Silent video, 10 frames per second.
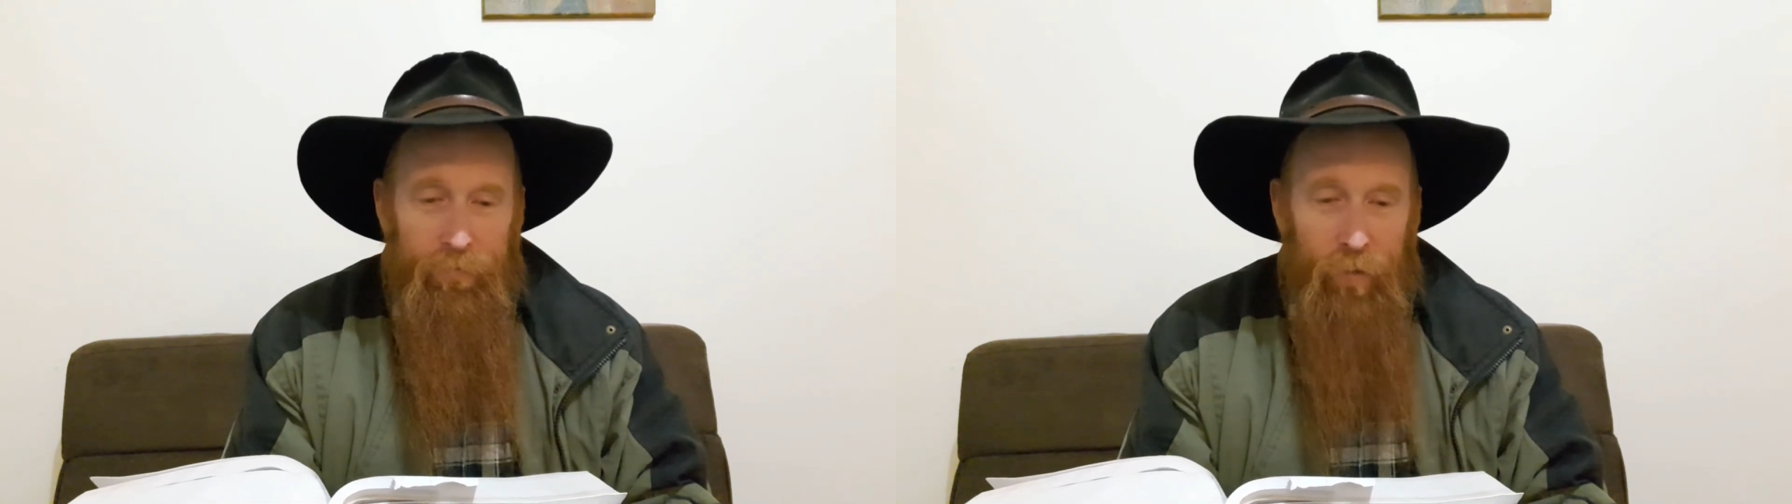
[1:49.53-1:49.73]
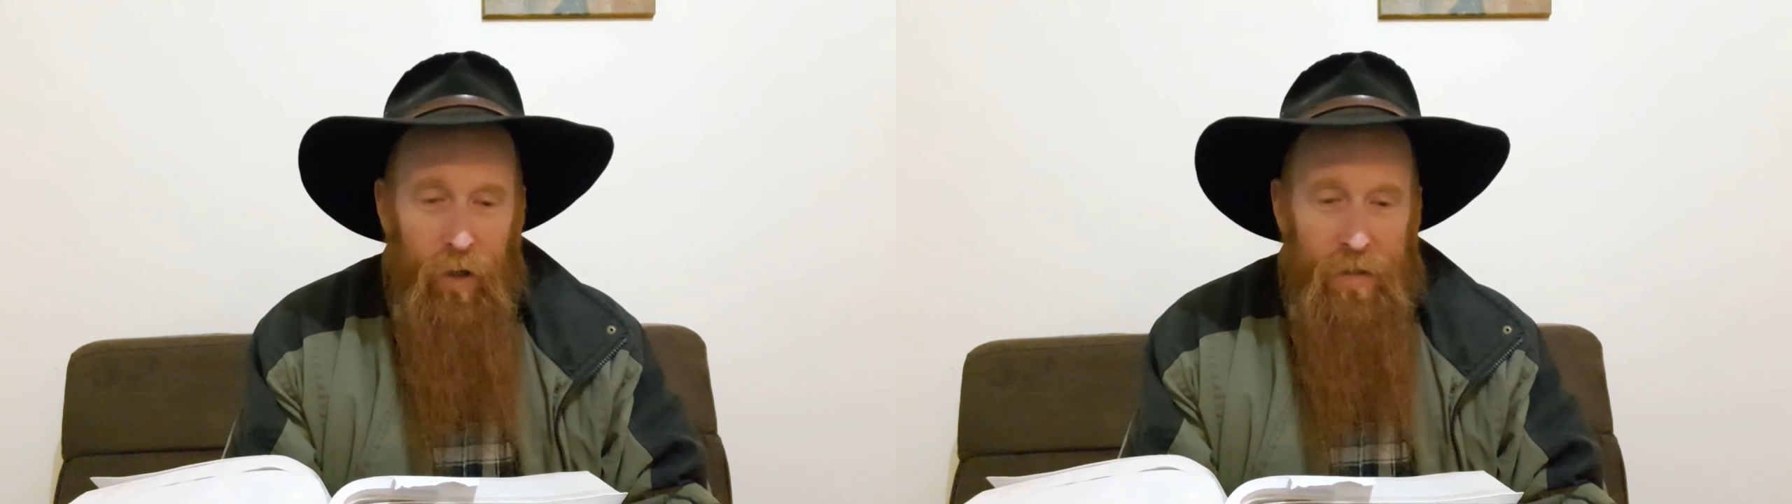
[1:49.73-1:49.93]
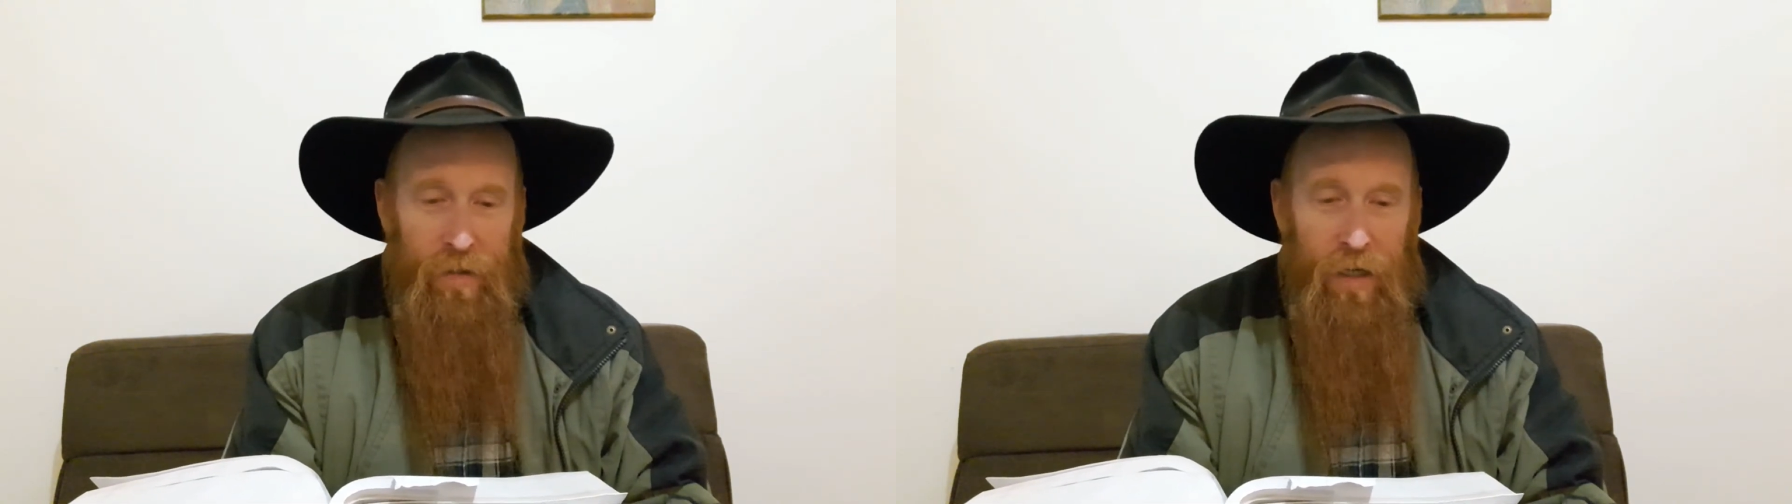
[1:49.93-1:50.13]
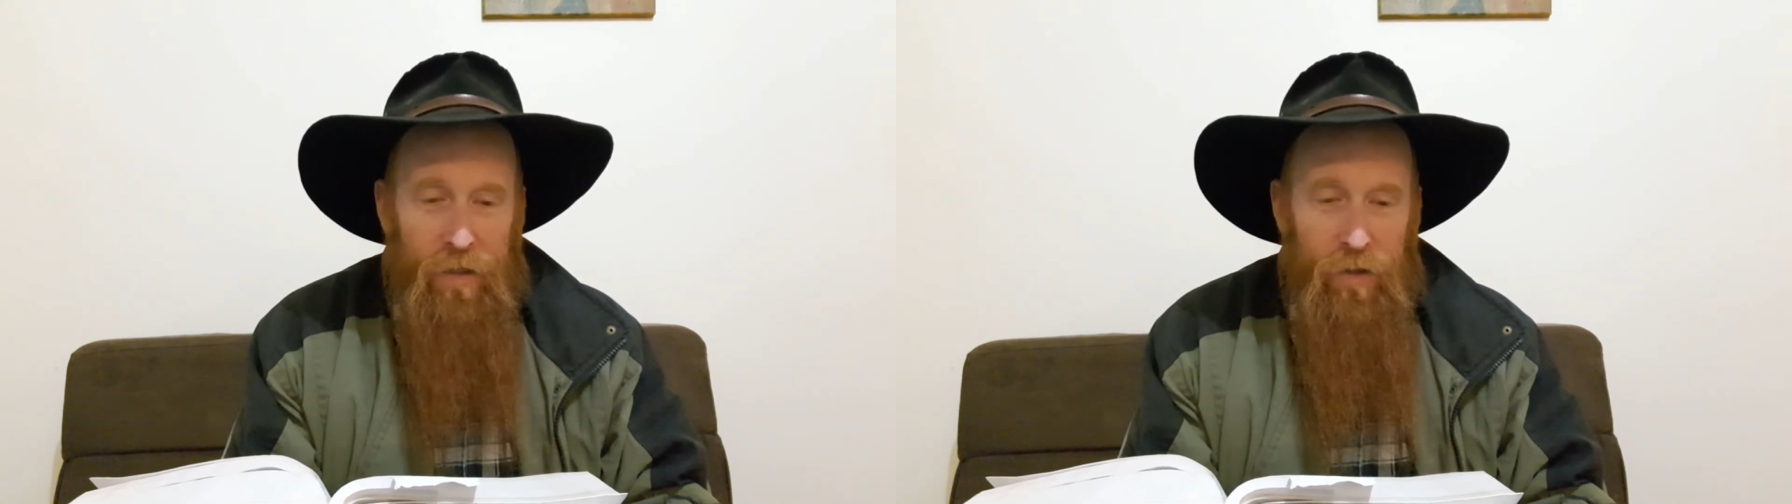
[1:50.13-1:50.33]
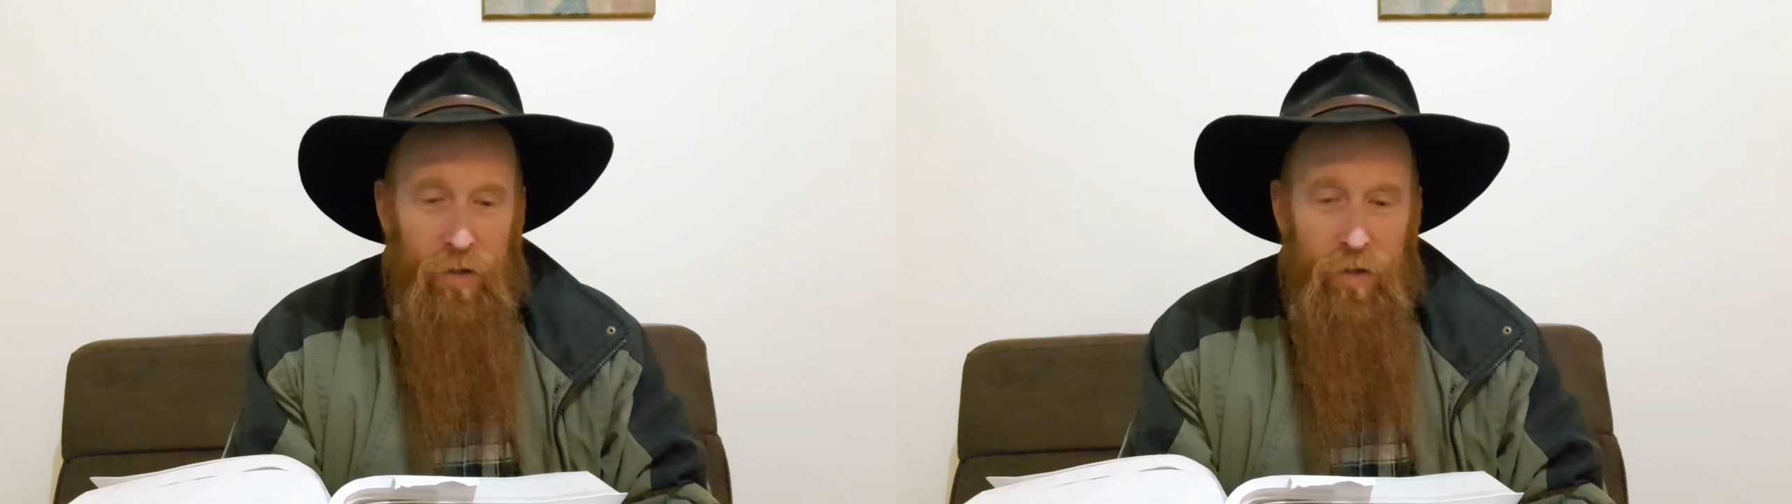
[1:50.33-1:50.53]
For I say
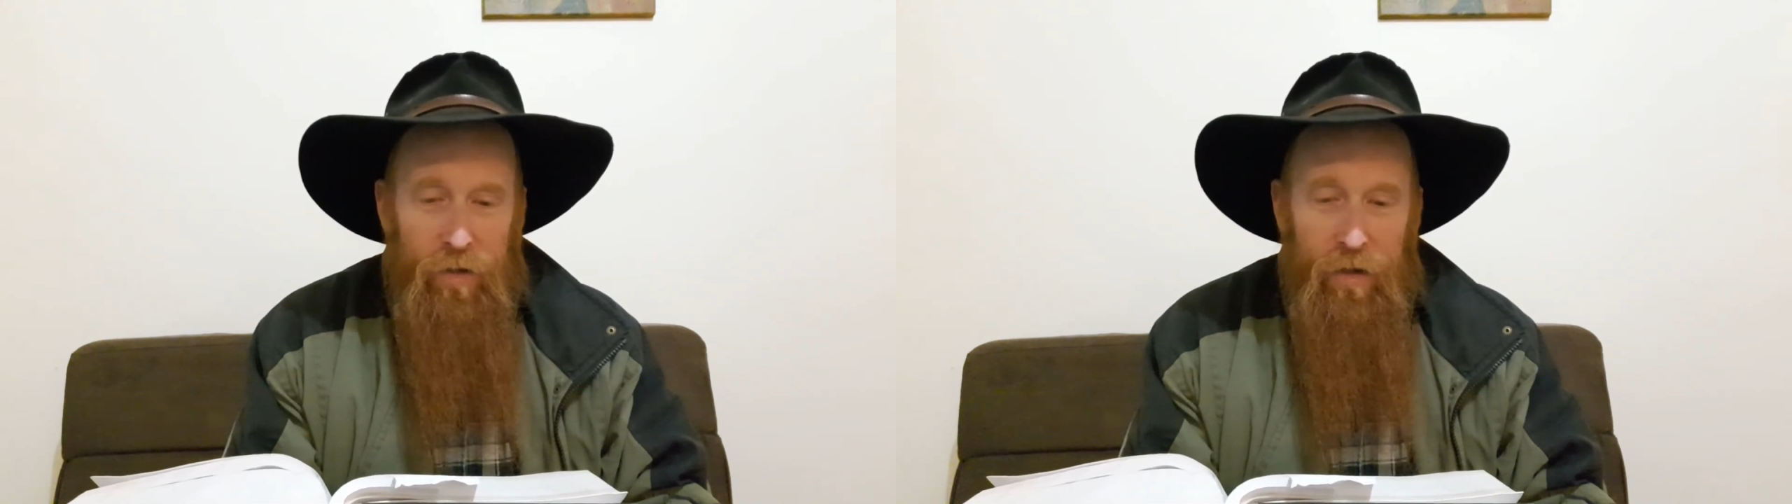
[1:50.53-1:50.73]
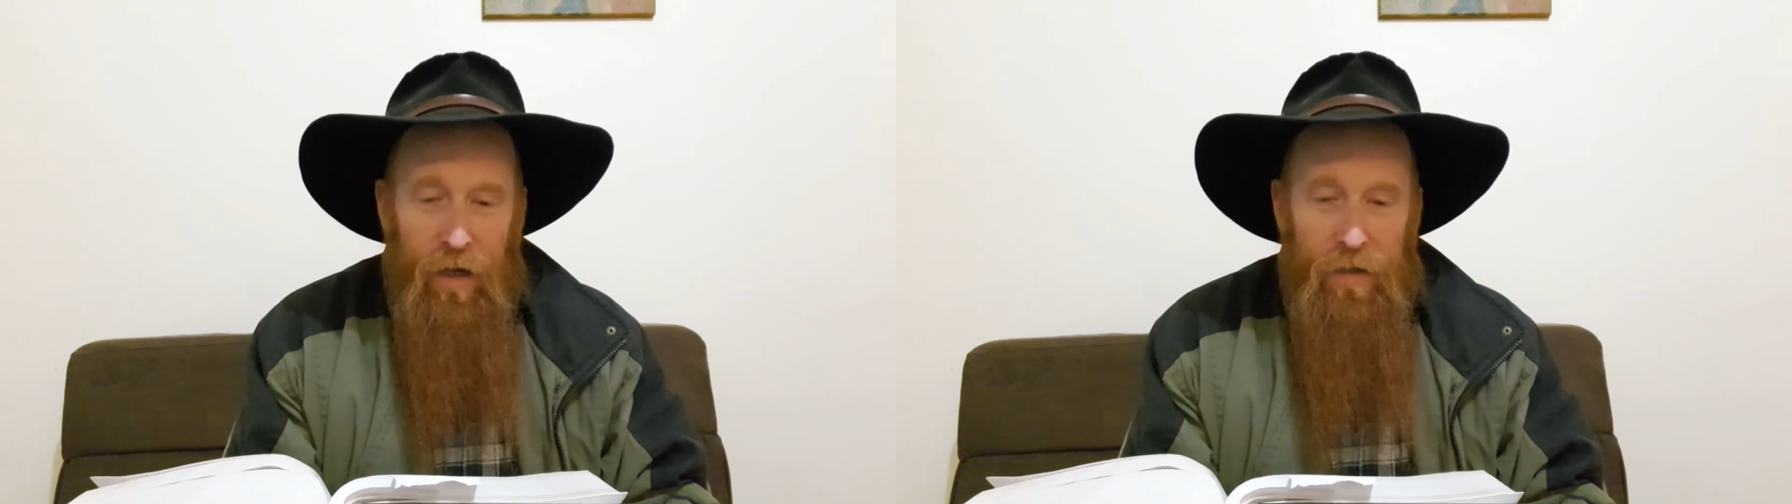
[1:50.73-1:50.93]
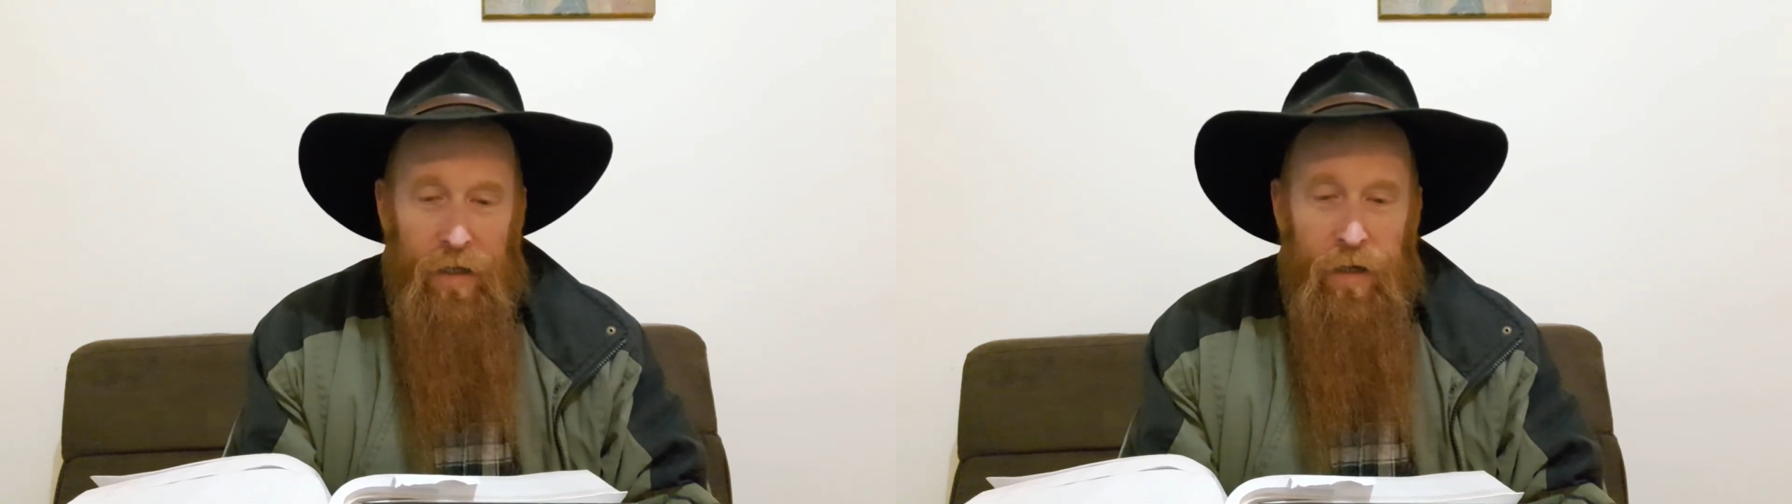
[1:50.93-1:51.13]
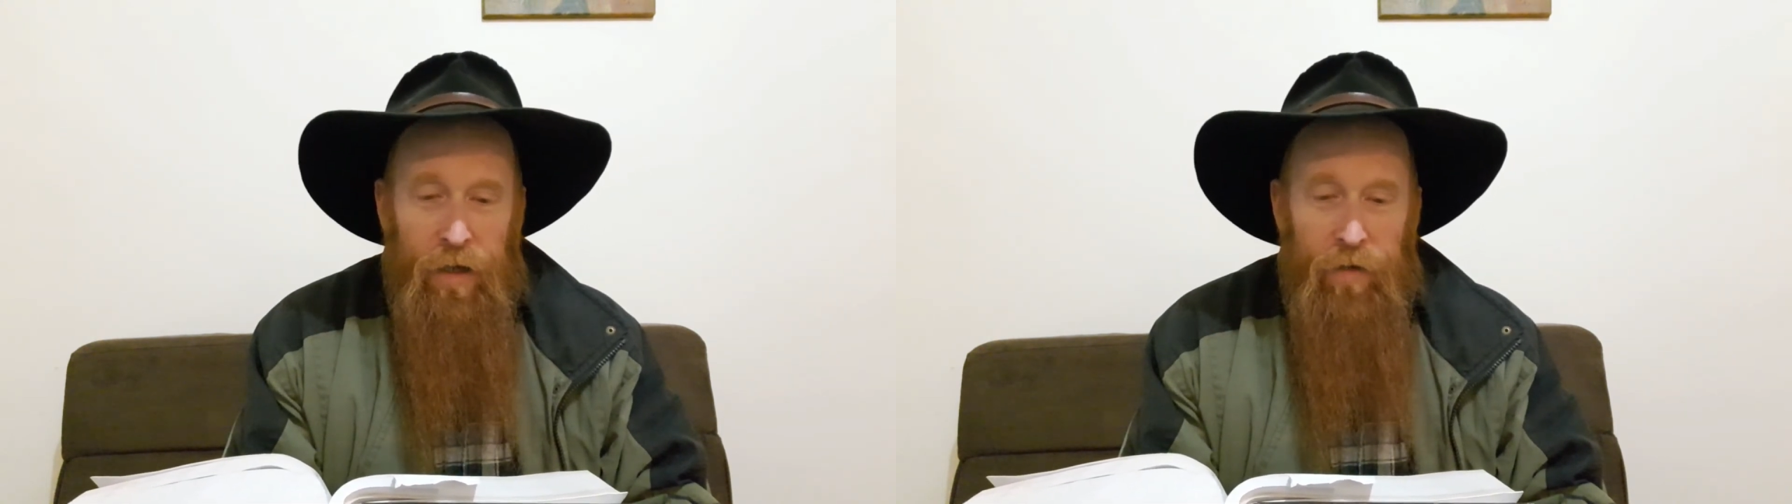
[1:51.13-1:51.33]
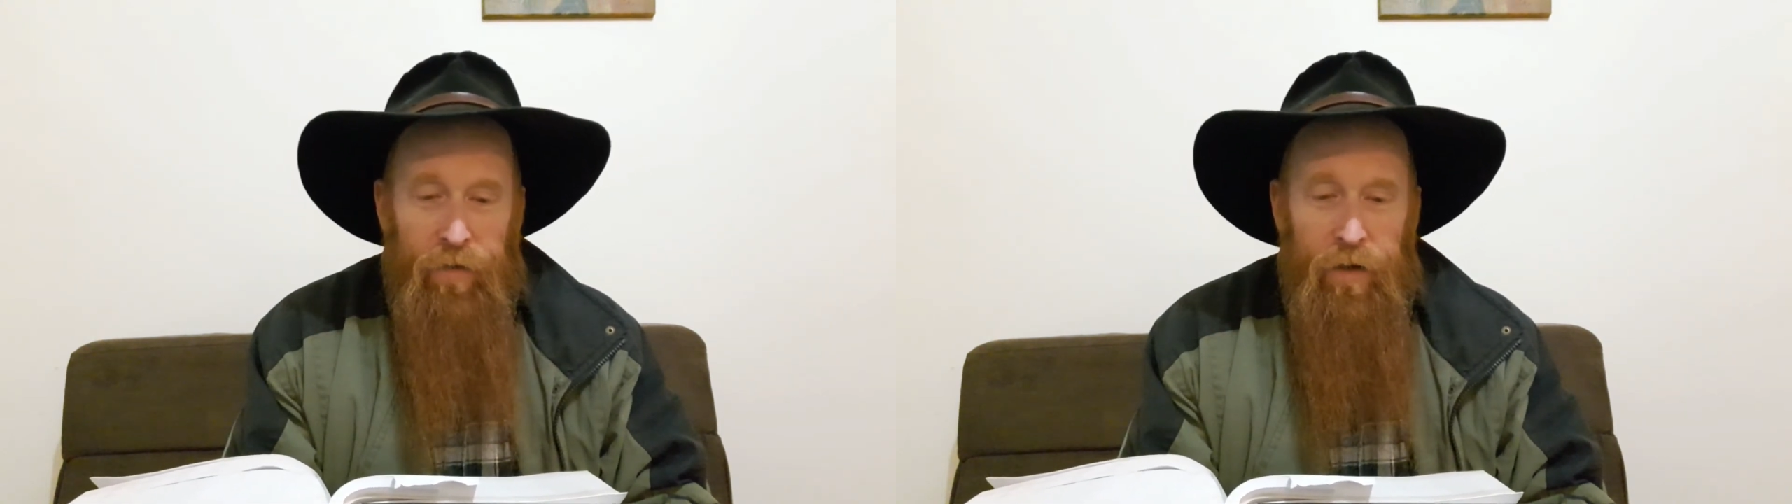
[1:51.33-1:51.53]
to you that in
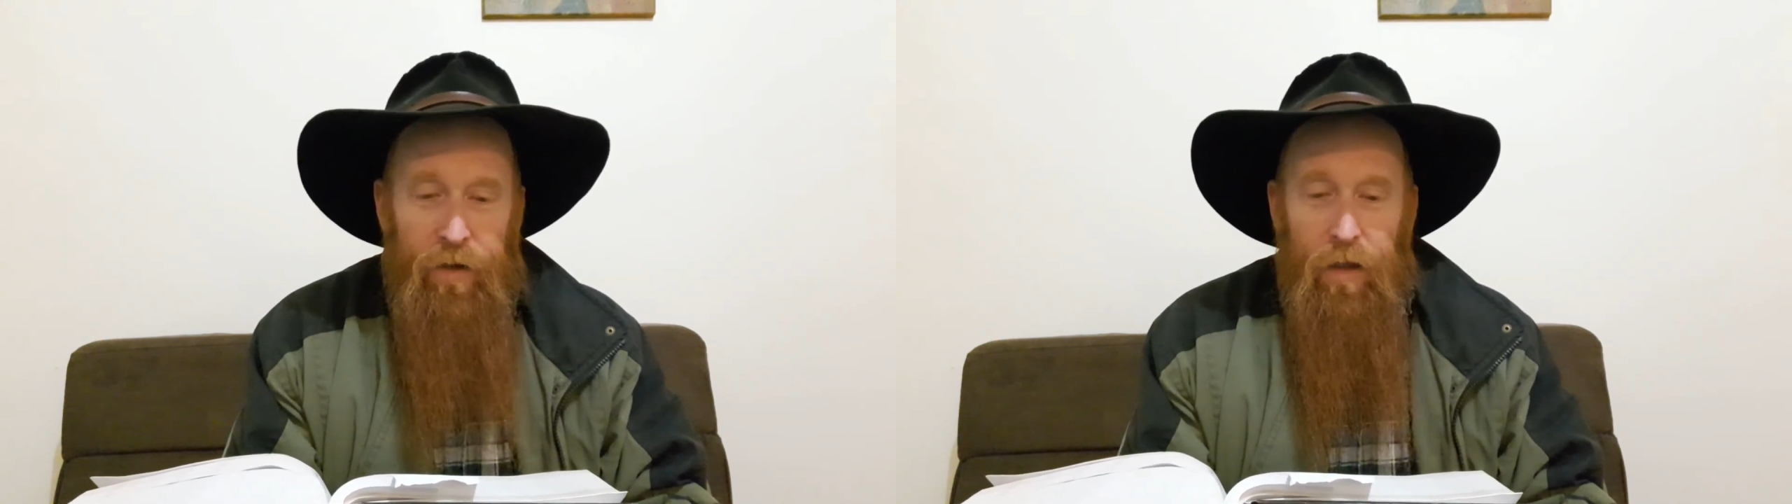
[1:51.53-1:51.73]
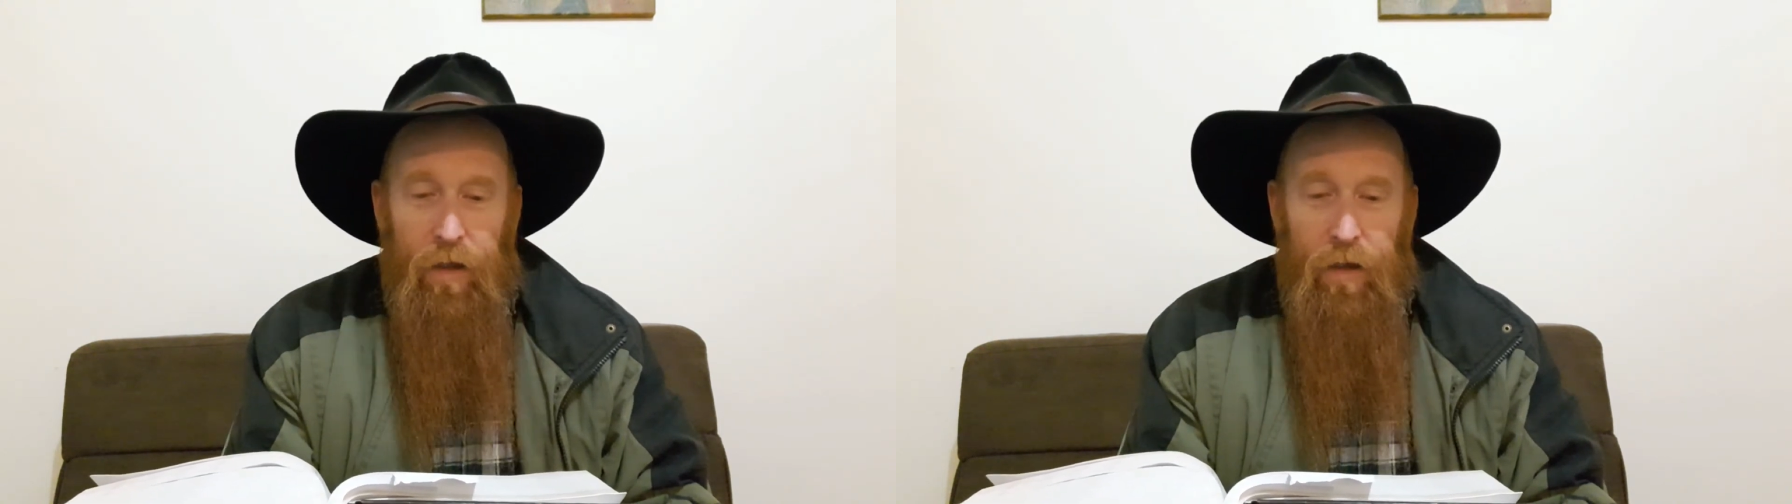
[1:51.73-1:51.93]
heaven